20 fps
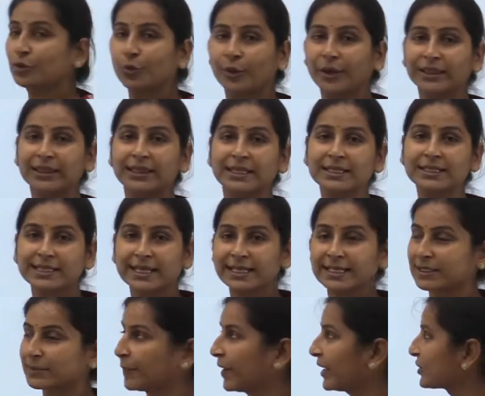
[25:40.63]
in this
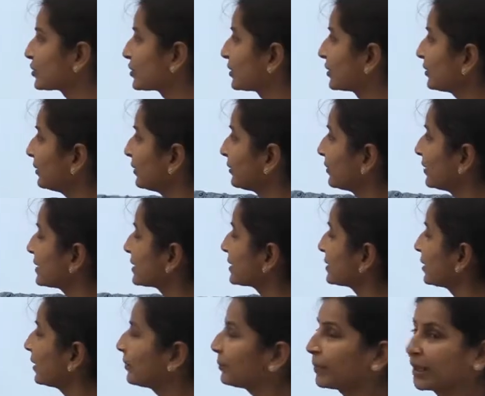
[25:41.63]
expression, this
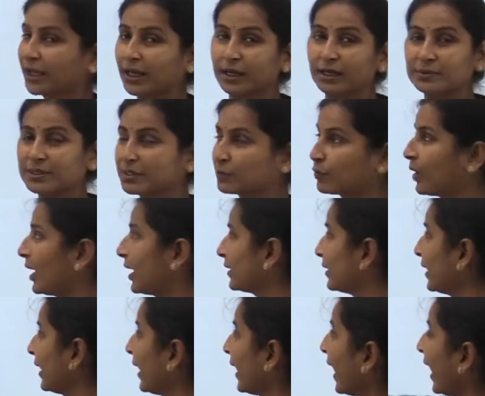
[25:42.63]
term becomes 1
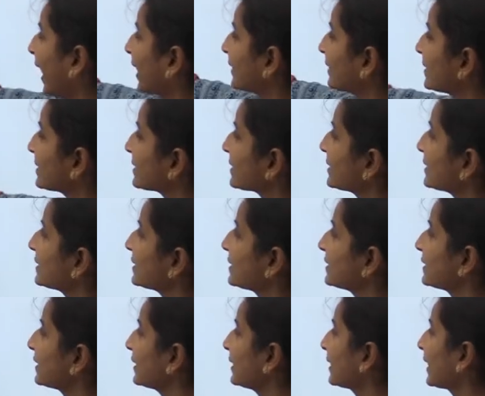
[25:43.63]
and this
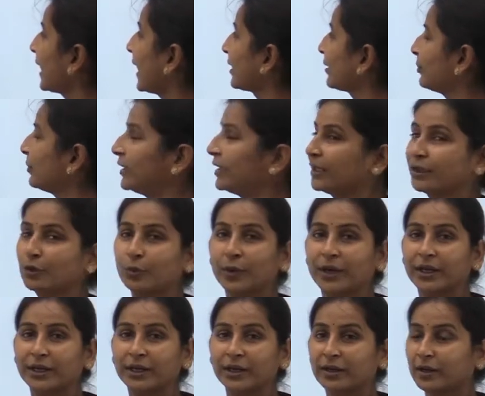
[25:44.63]
integral can be
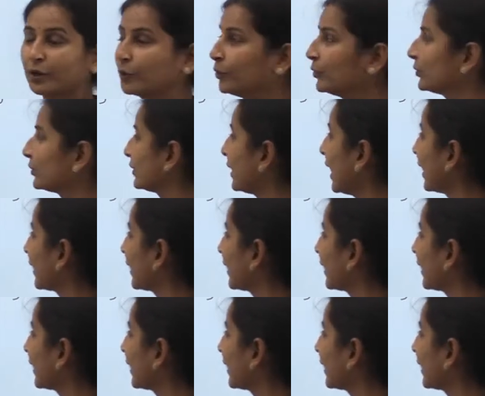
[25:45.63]
equated to that